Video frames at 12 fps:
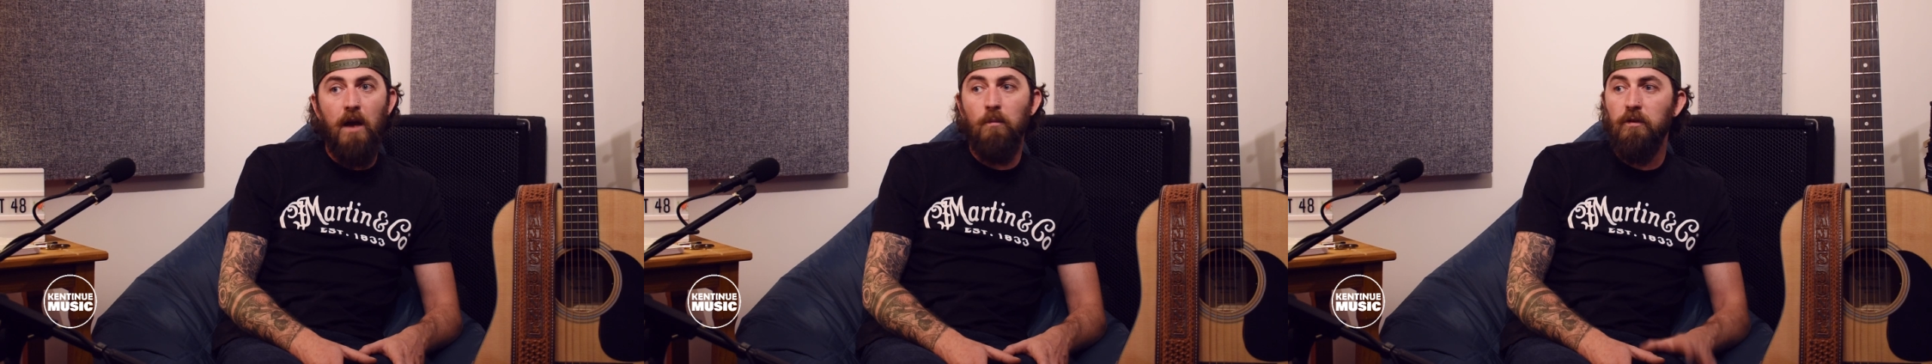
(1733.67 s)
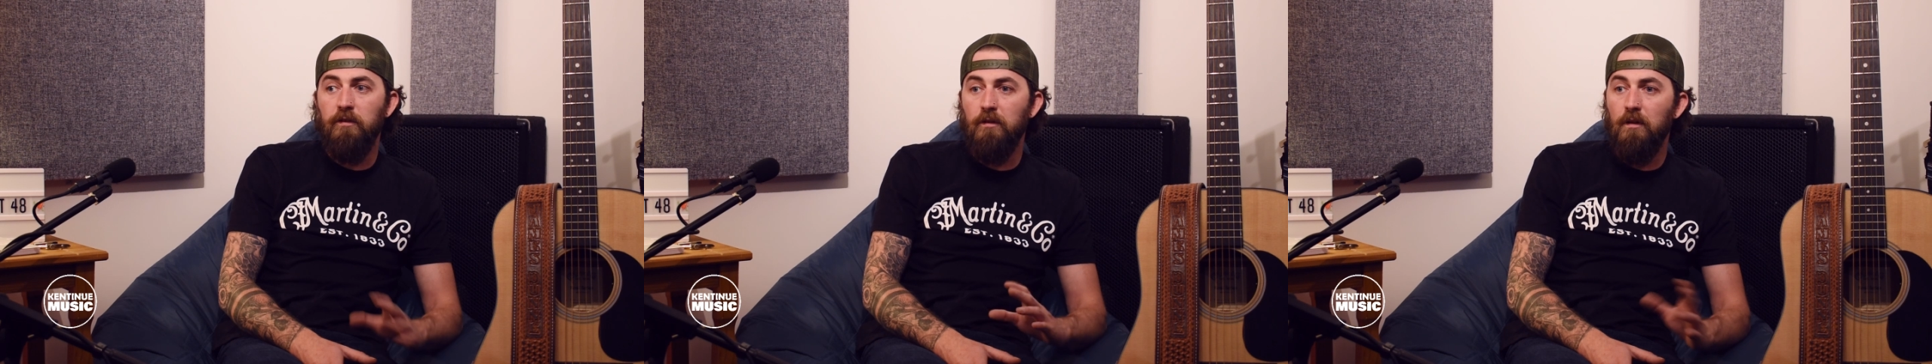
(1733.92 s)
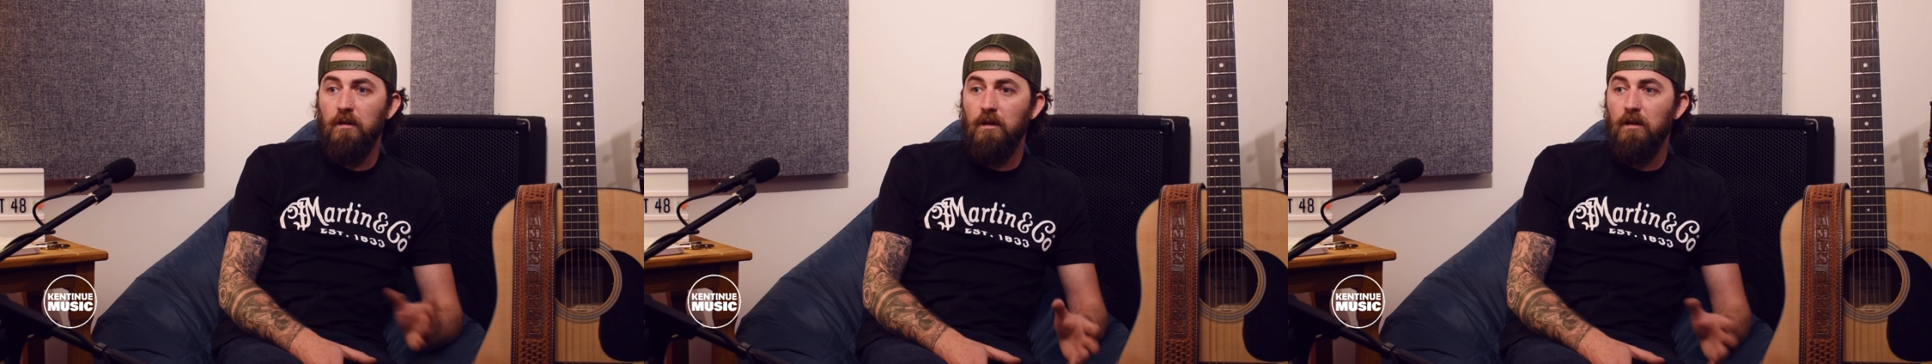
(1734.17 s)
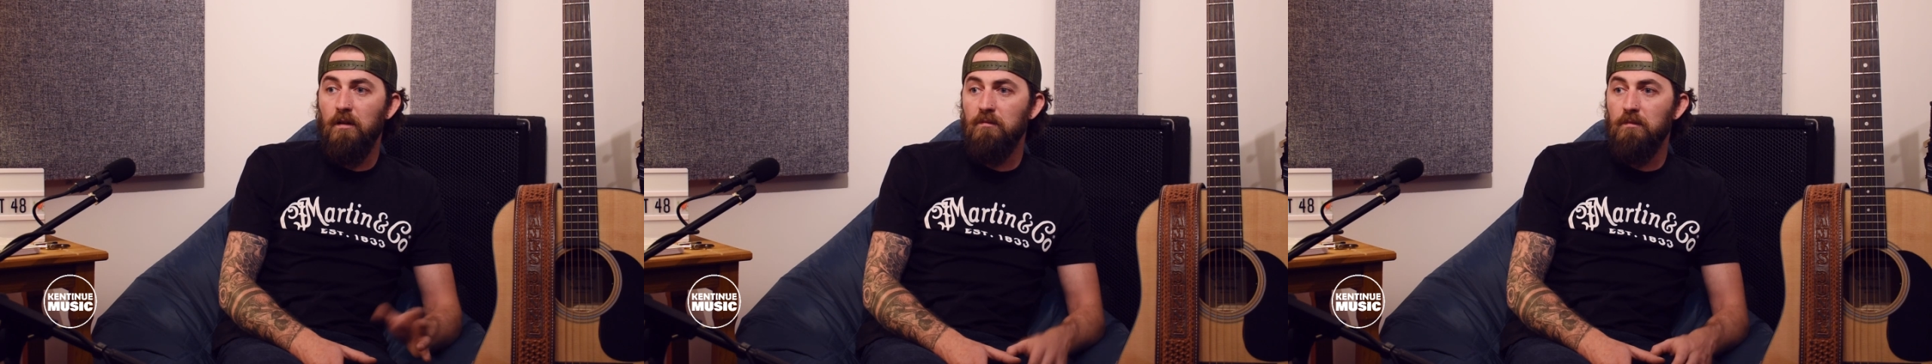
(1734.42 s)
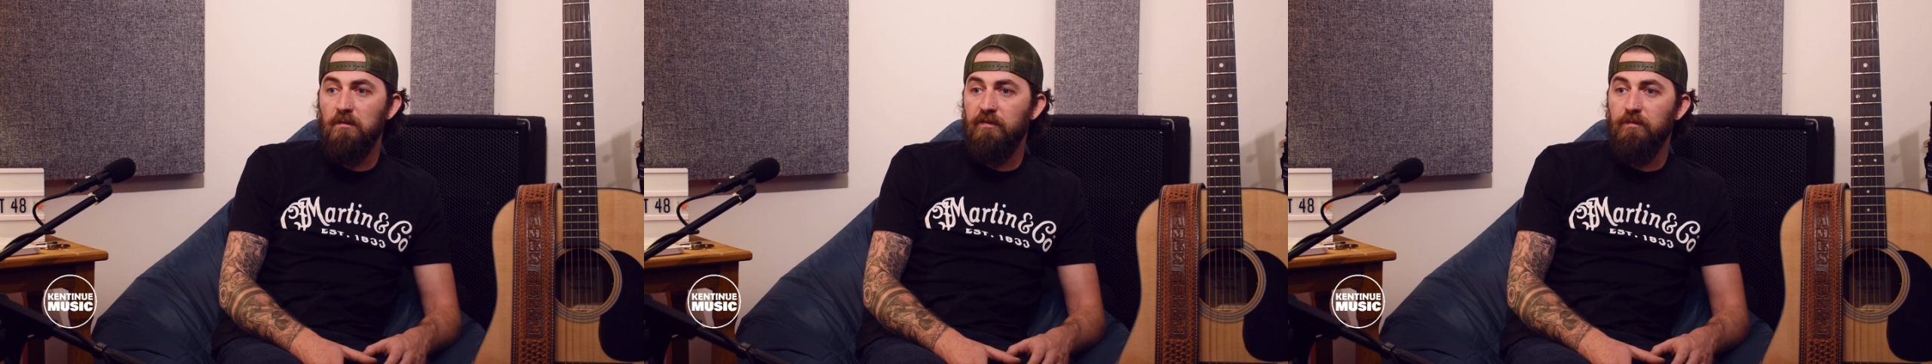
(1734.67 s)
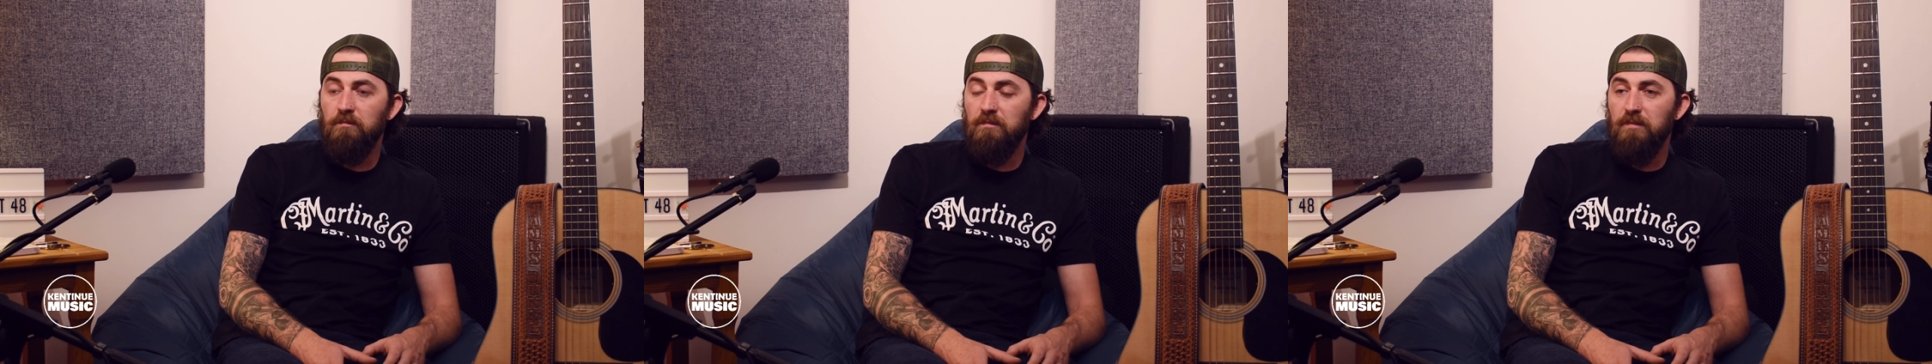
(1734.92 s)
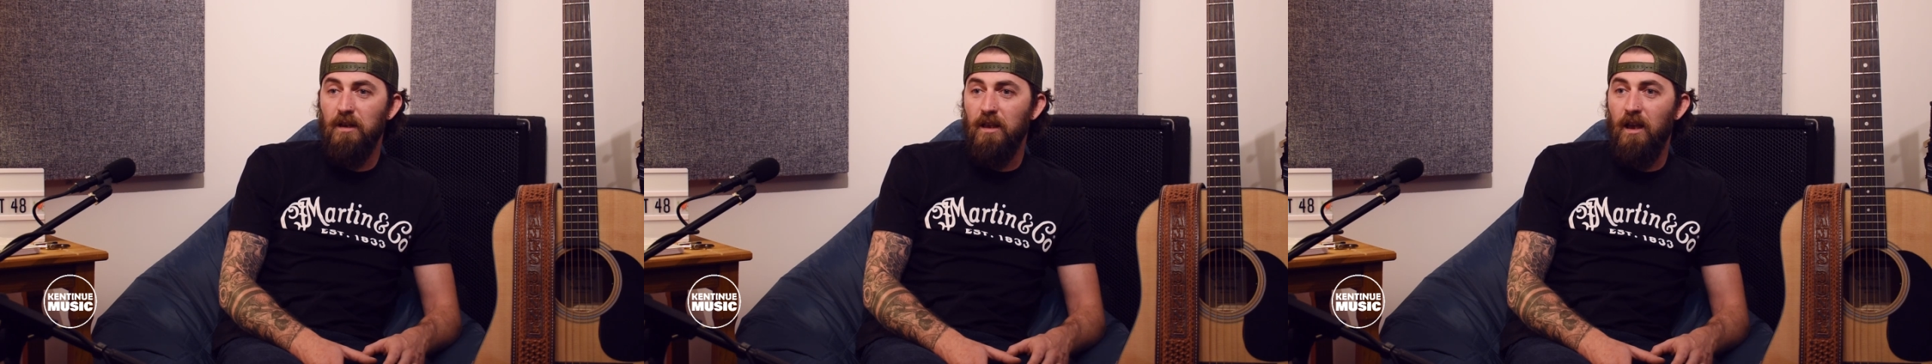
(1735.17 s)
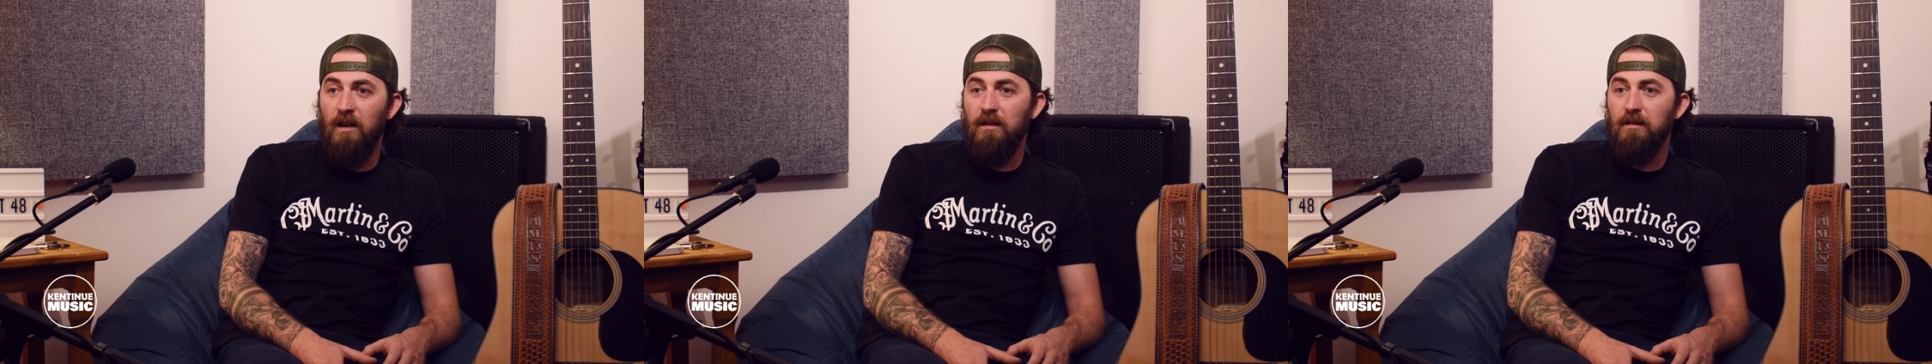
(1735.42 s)
was, you know,
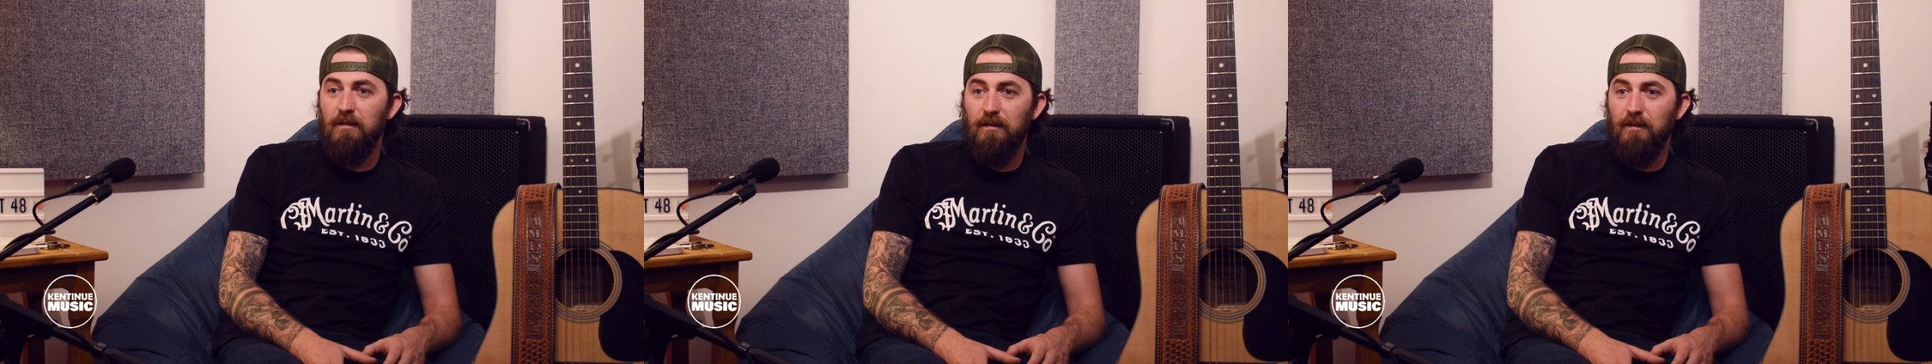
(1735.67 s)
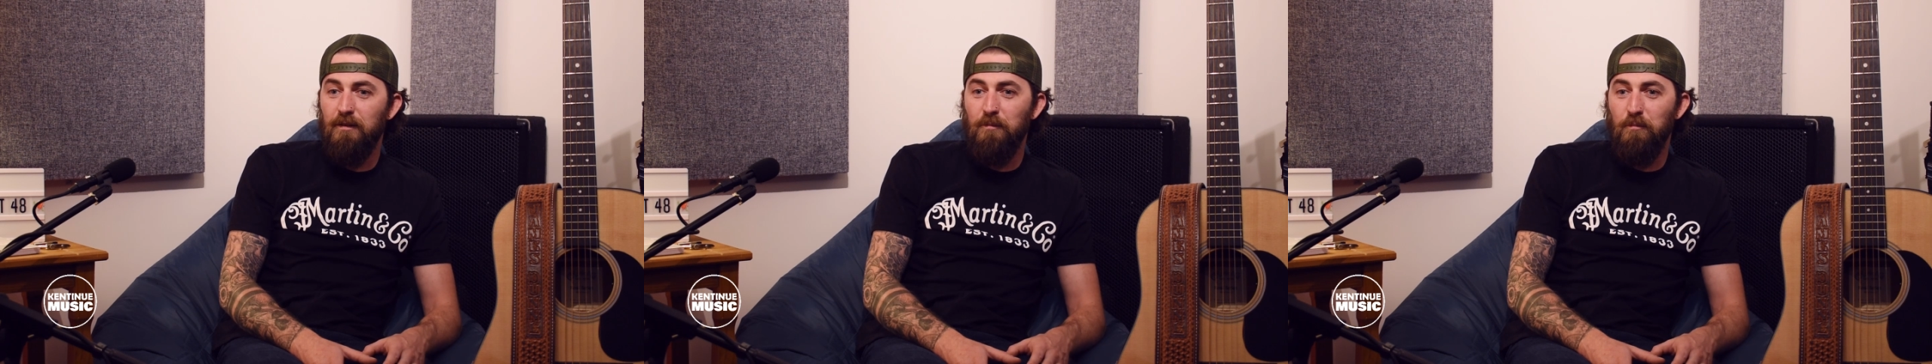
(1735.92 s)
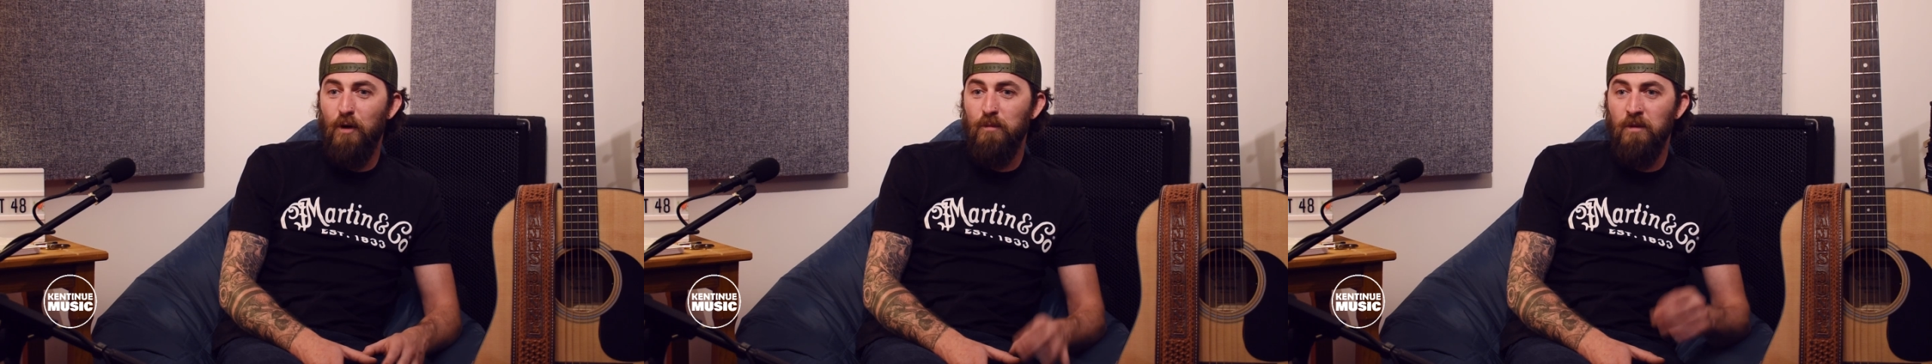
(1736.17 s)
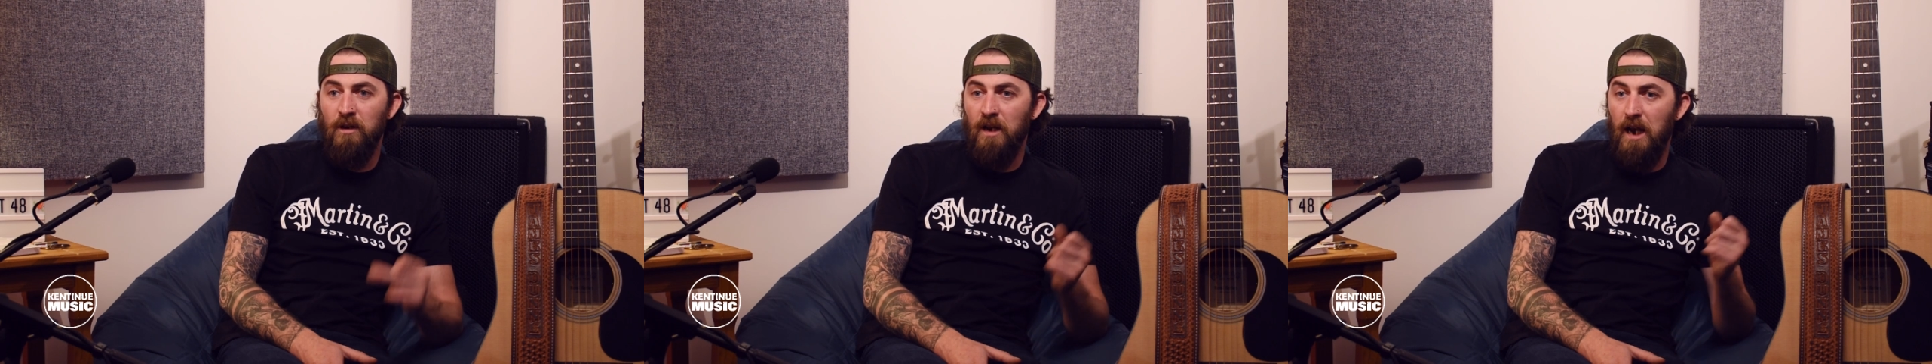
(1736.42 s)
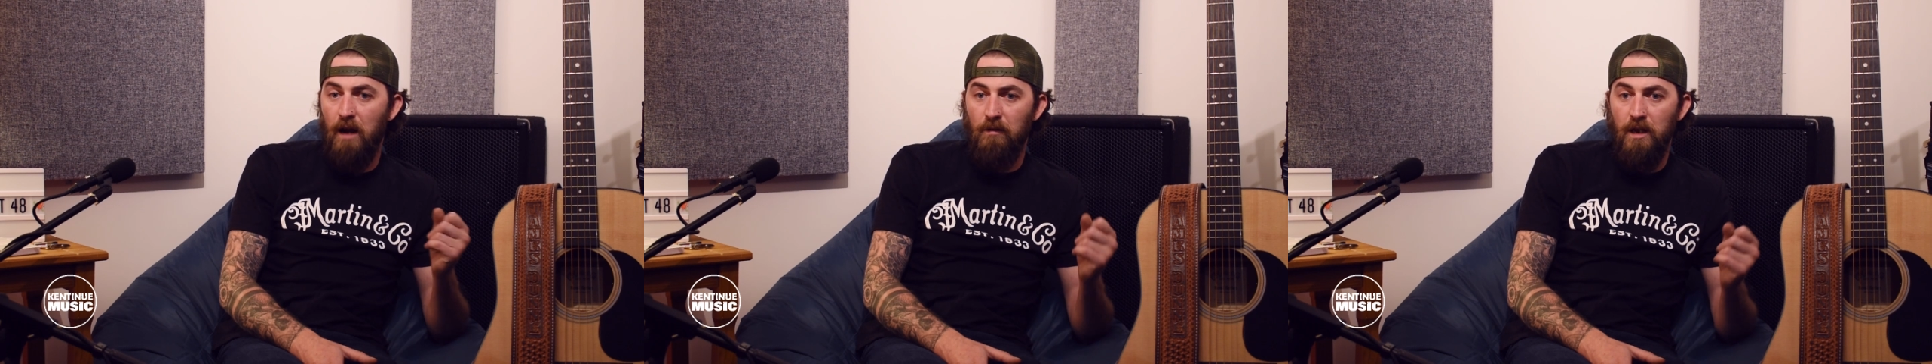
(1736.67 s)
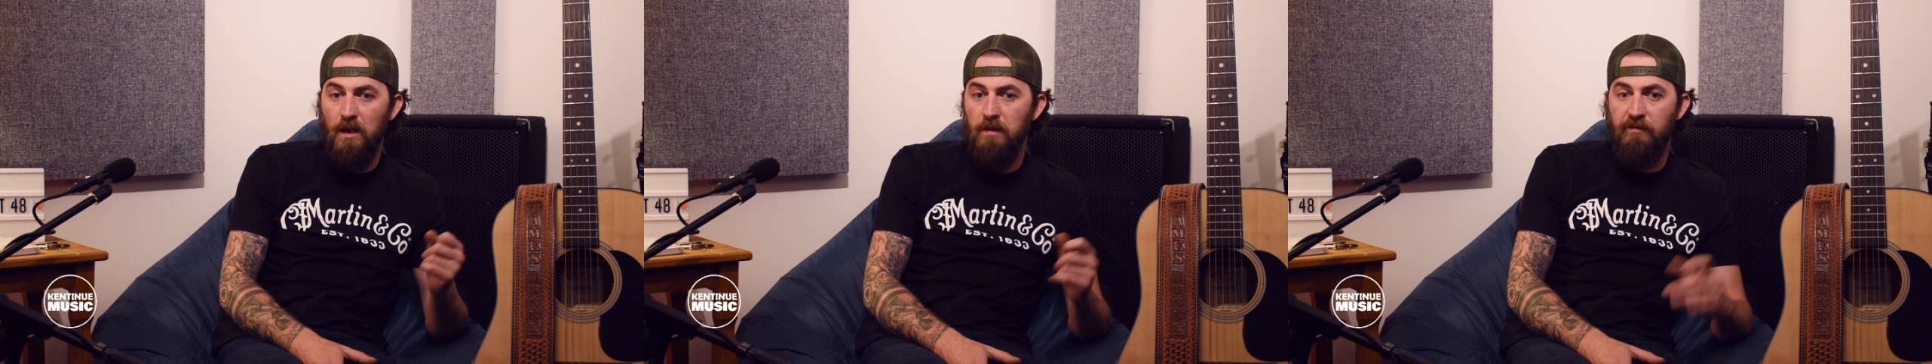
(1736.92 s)
again, moment of clarity.